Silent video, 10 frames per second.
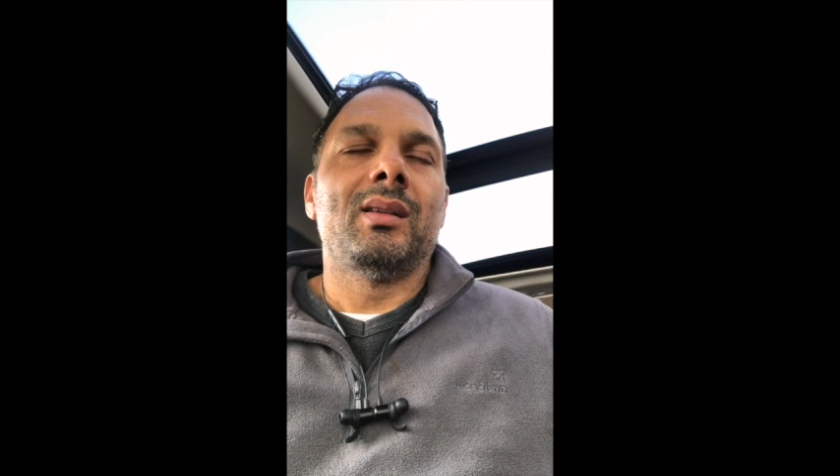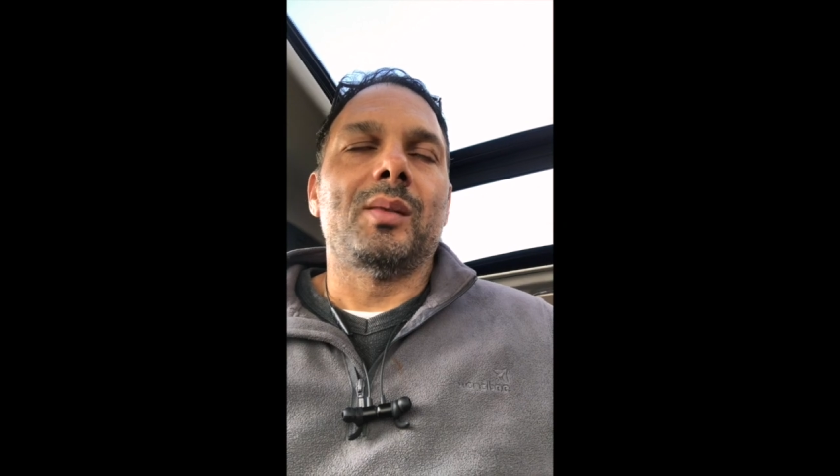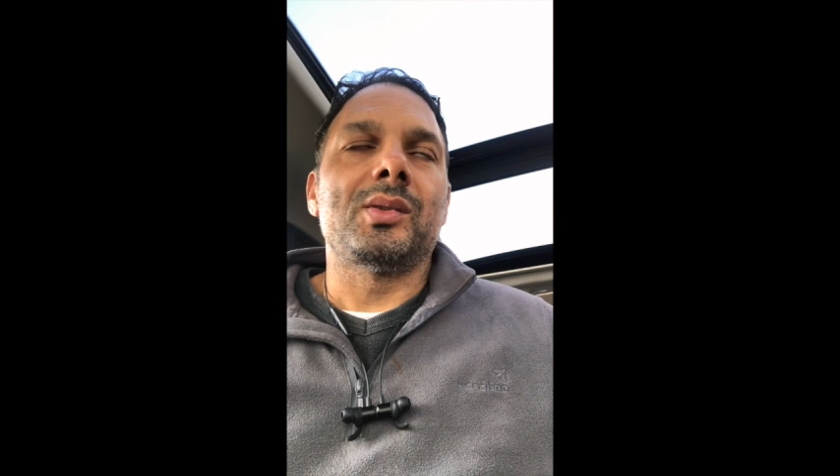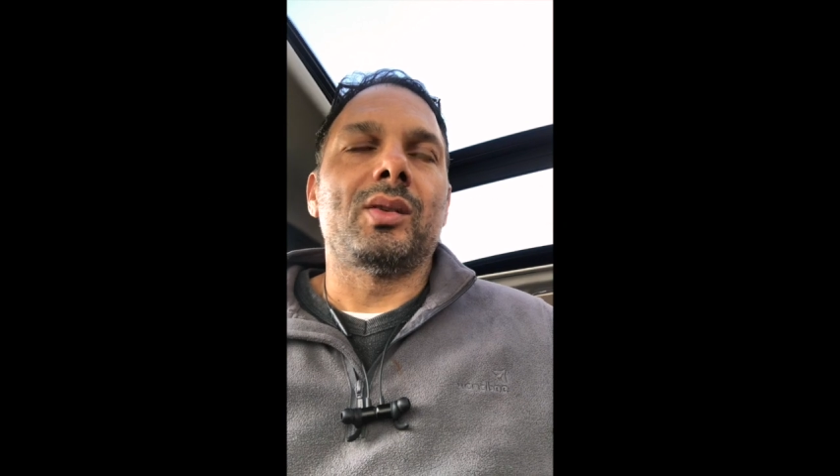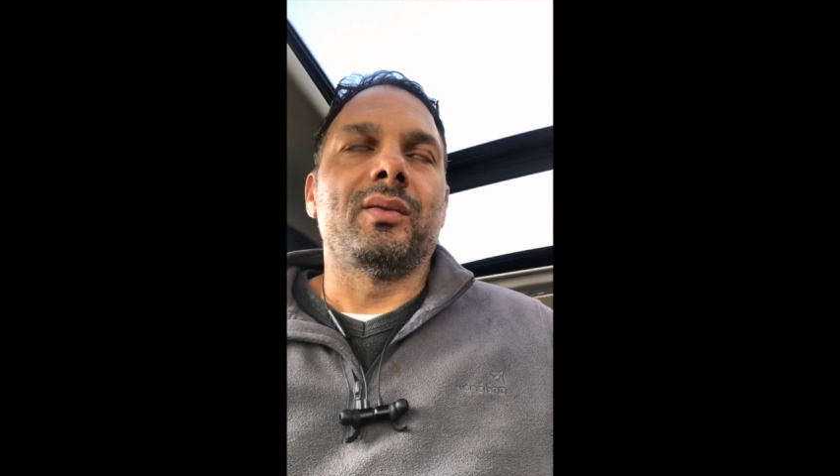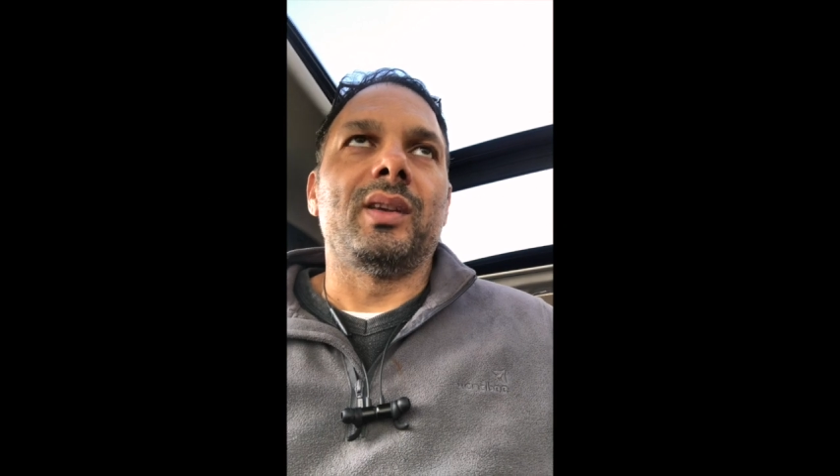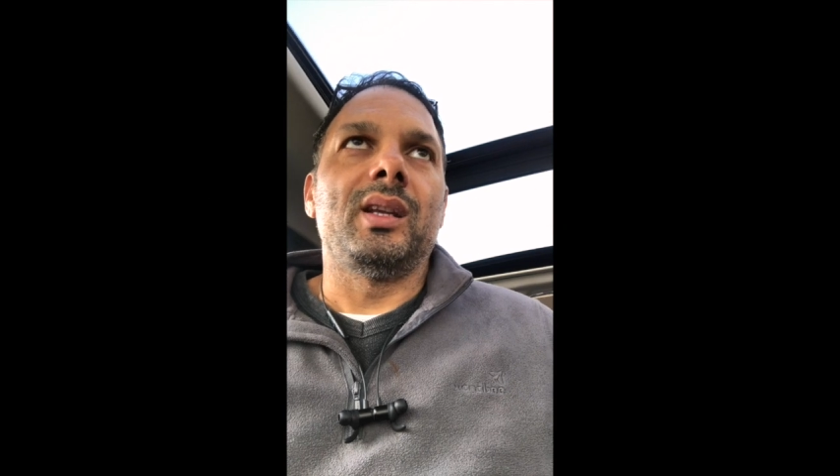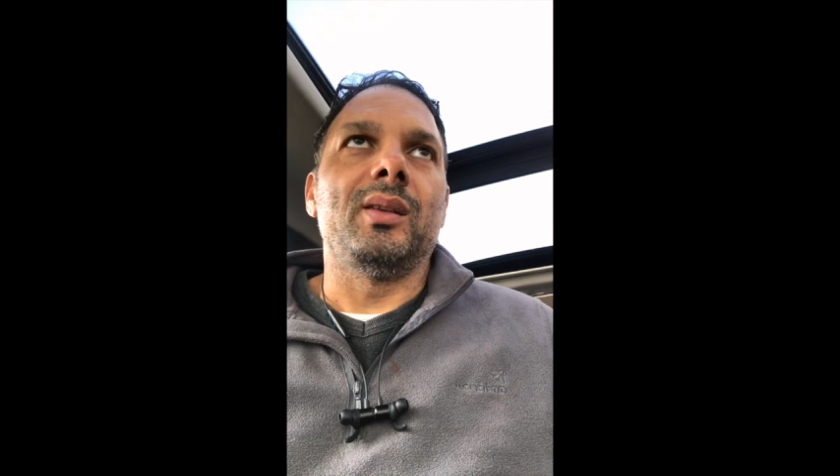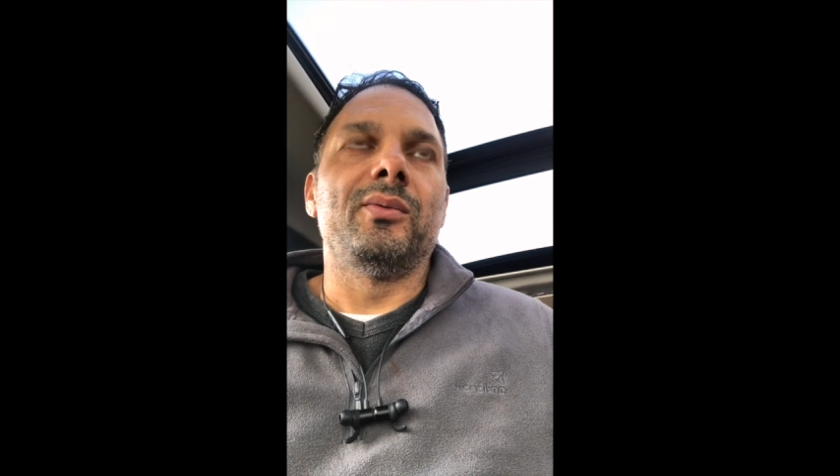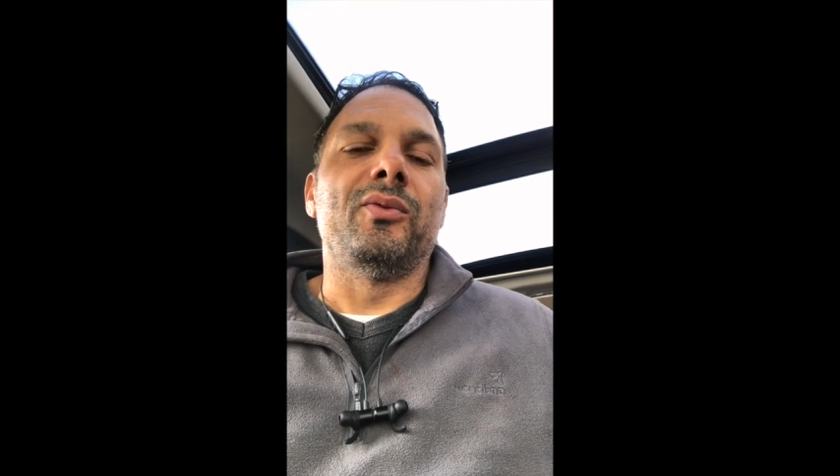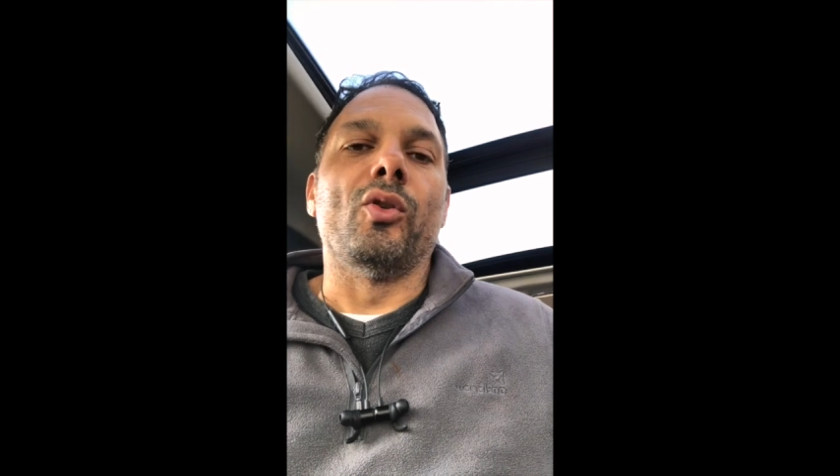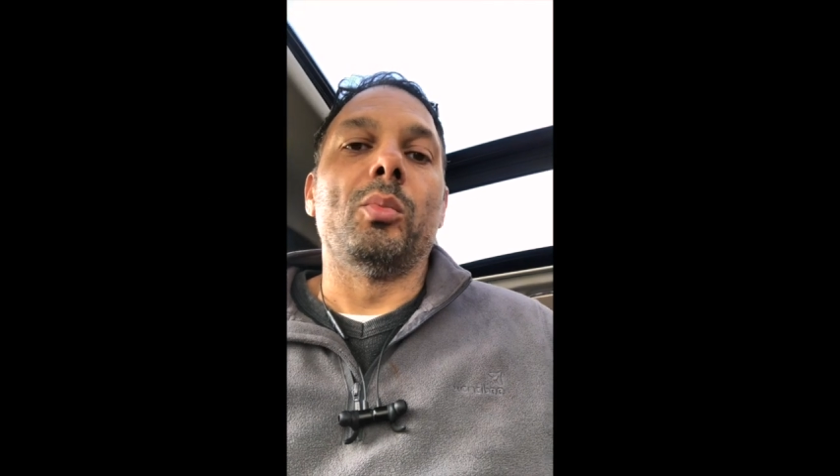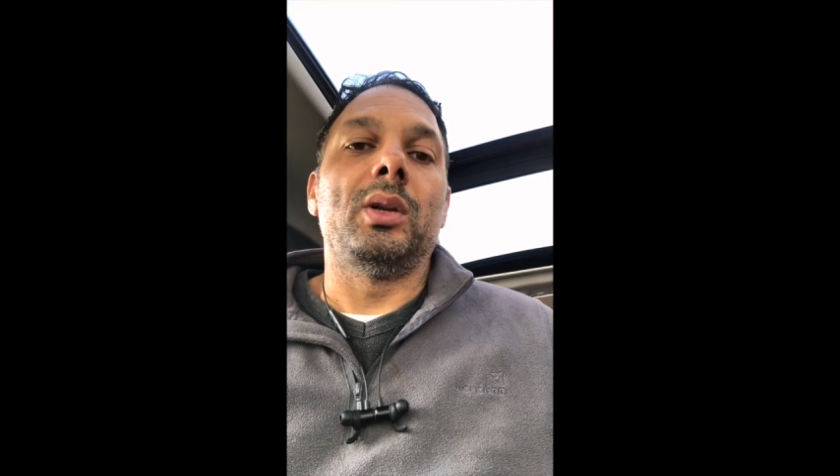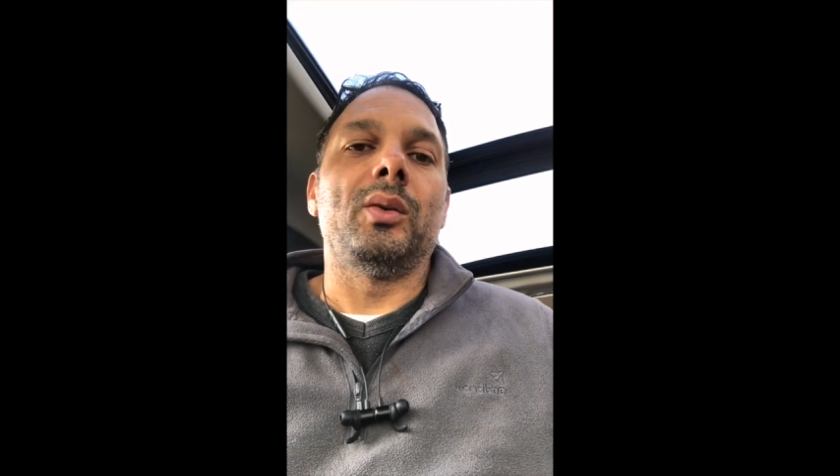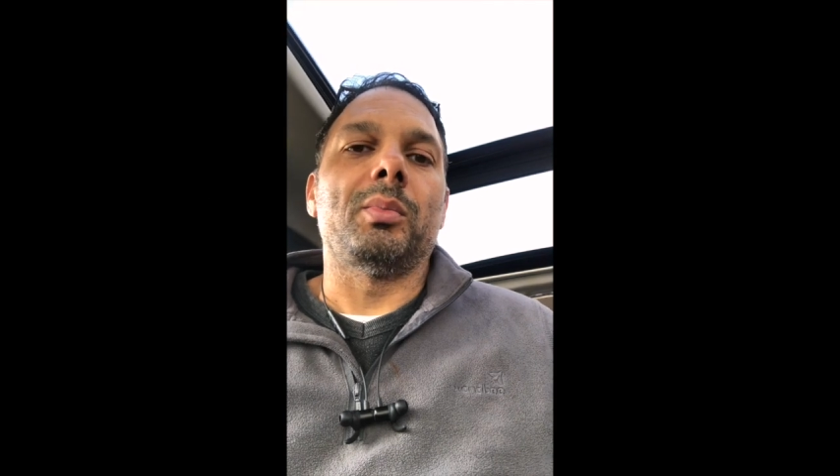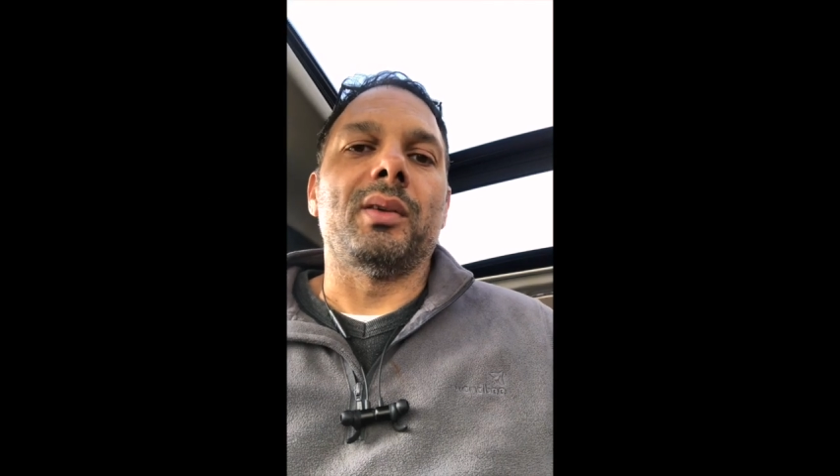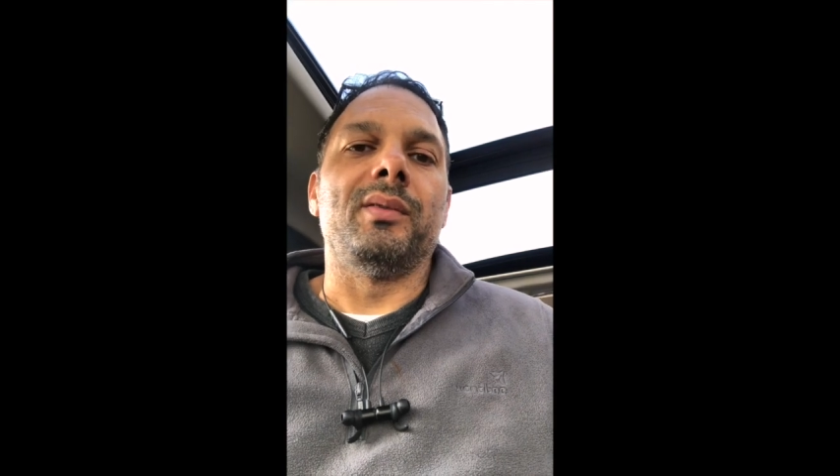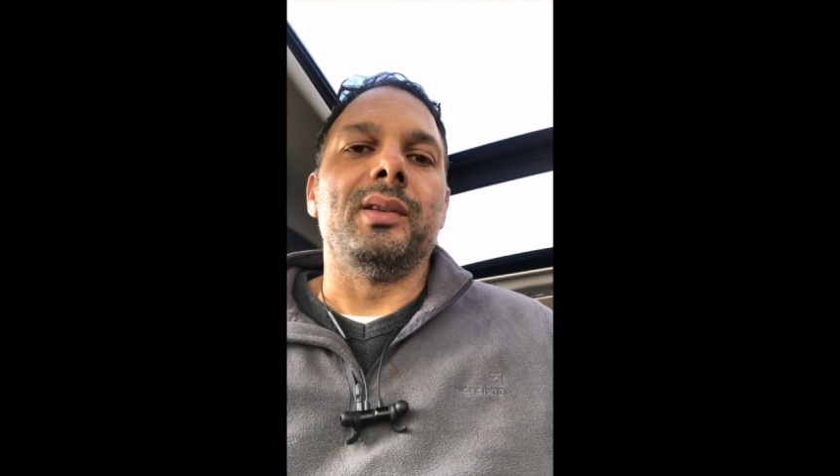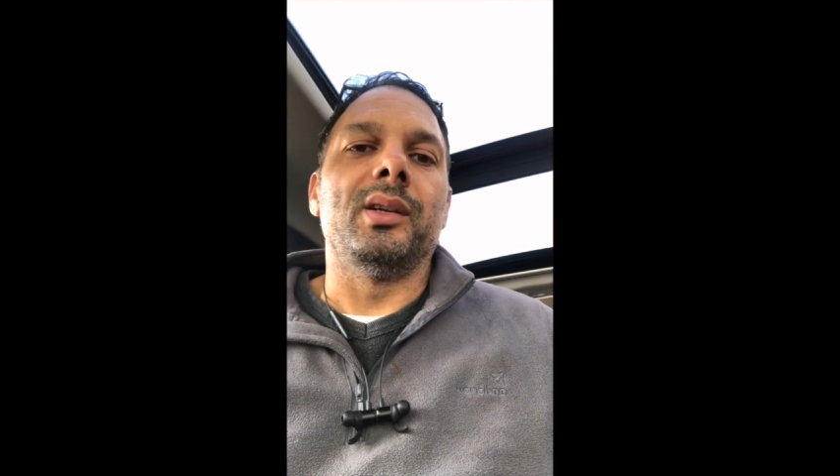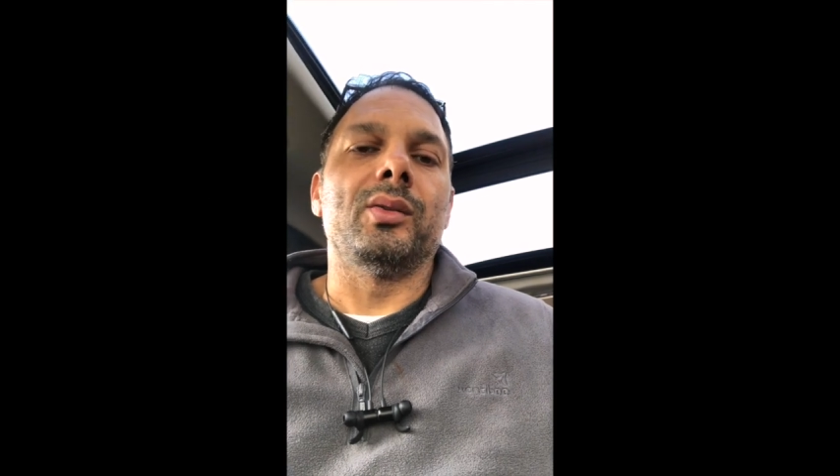starting very informally with my
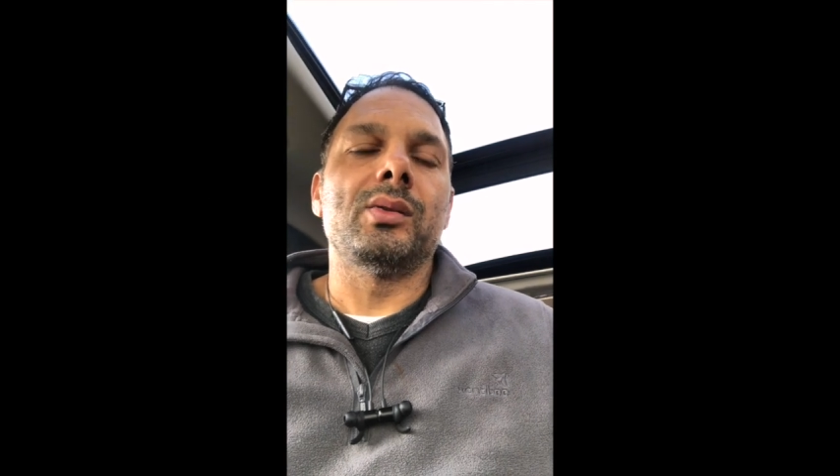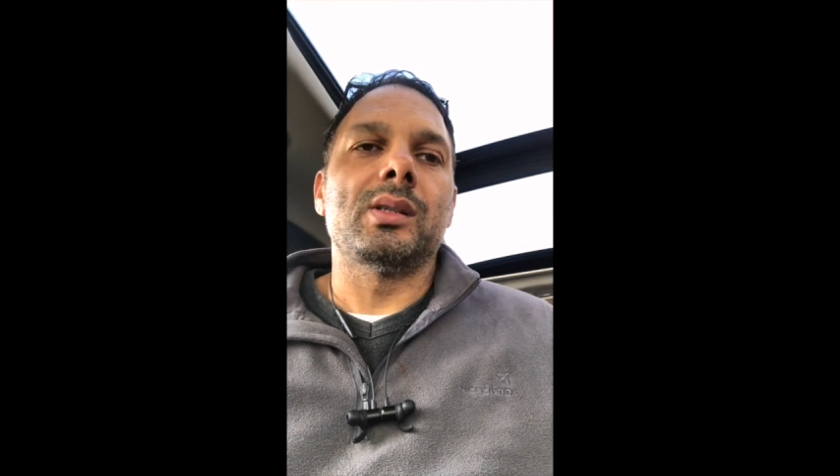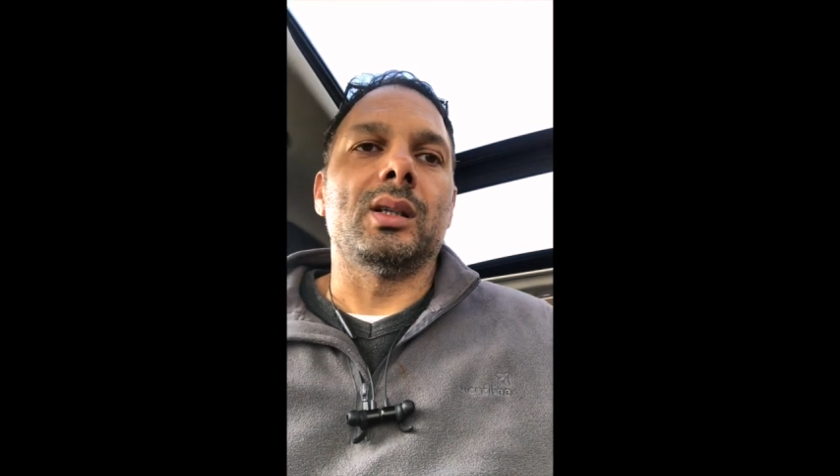videos.